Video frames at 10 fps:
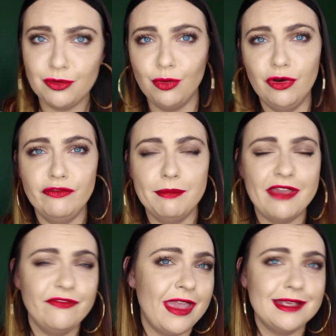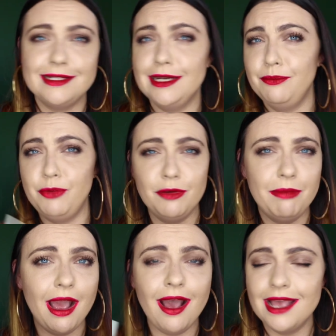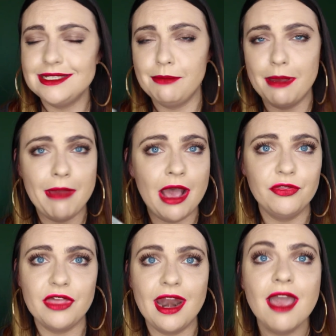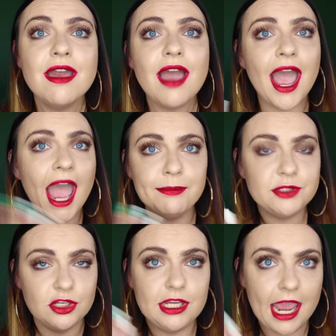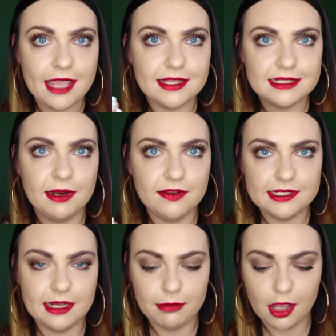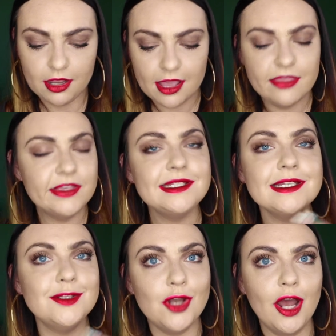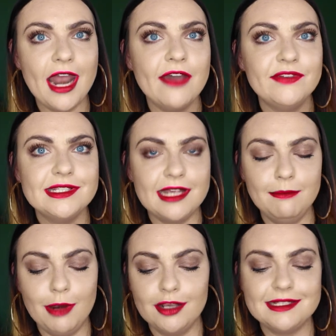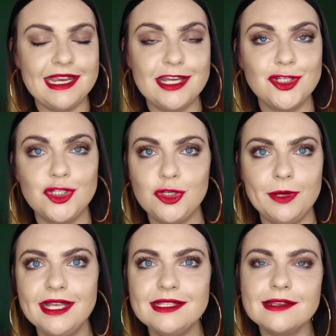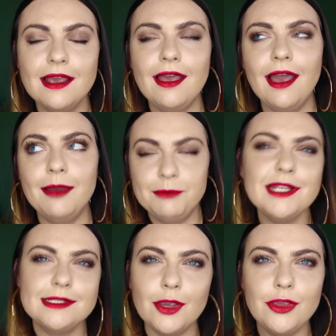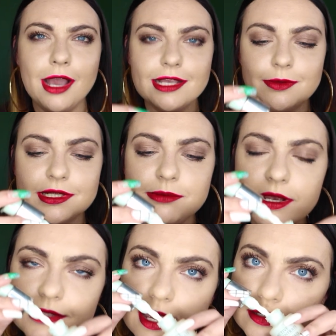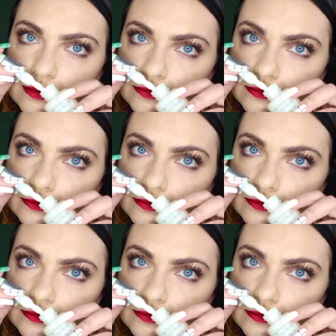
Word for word: it all over my face and it burned my eyes and my mouth and I absolutely hate the smell of sunblock. This does not have a sunblock scent to it. I'm going to tell you guys what it smells like.